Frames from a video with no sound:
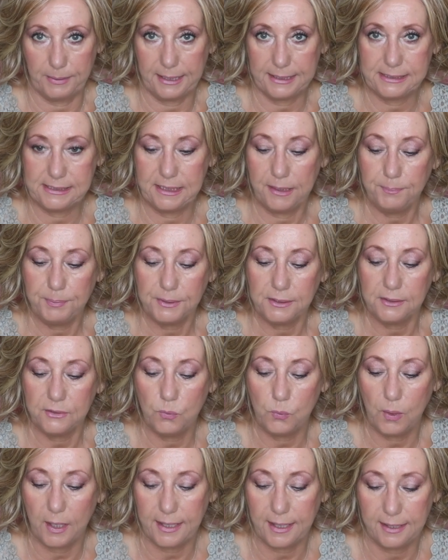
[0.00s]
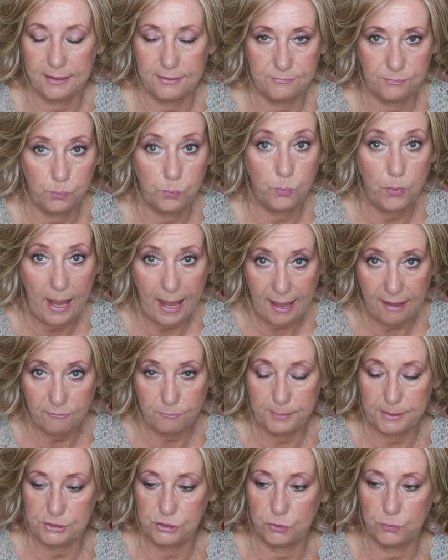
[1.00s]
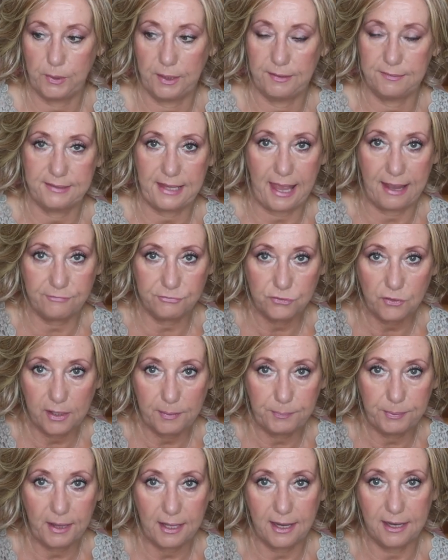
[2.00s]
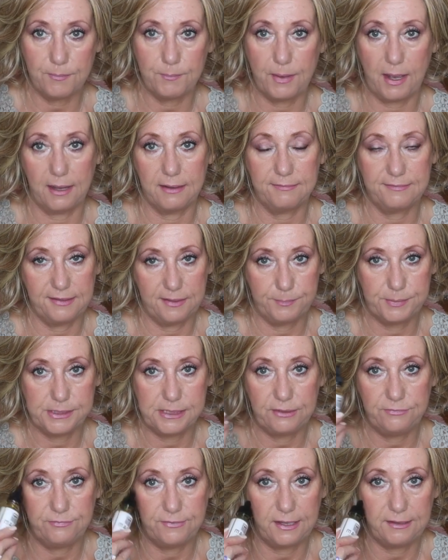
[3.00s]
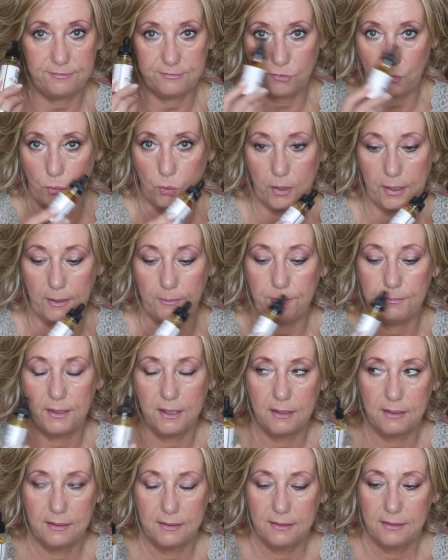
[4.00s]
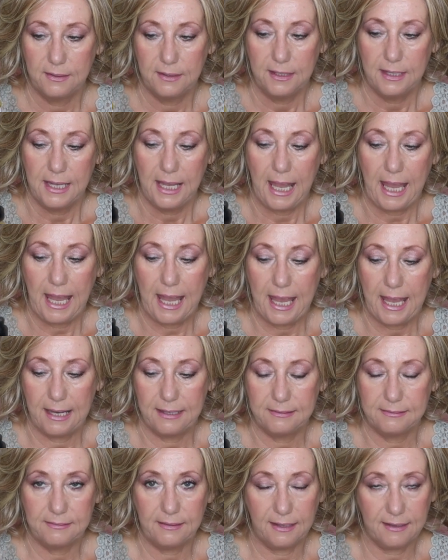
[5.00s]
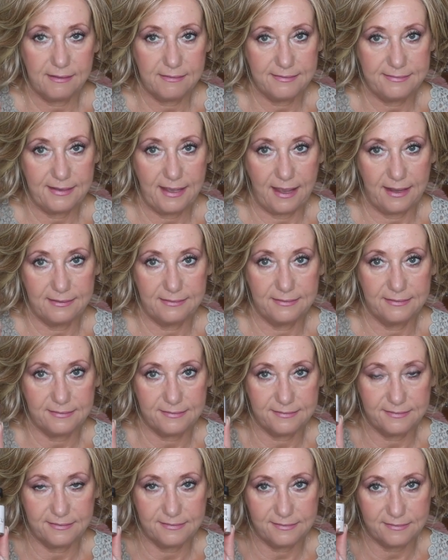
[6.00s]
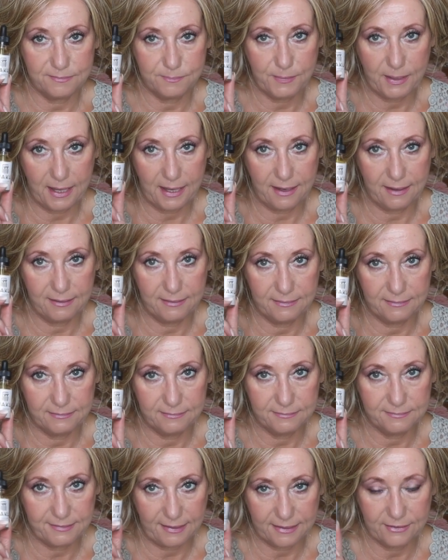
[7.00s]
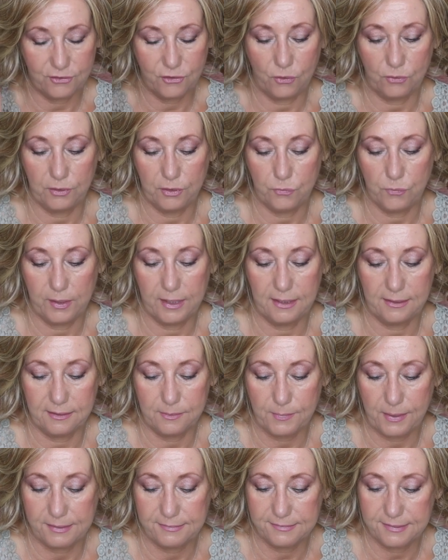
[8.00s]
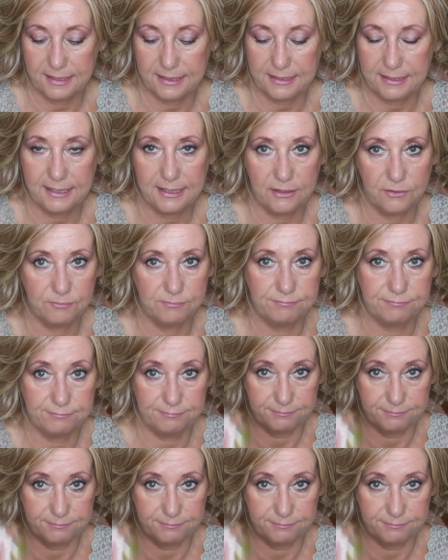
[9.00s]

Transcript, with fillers: But typically what I have been doing is after I apply my CBD face oil, and like I said, this is my second holy grail in my skincare.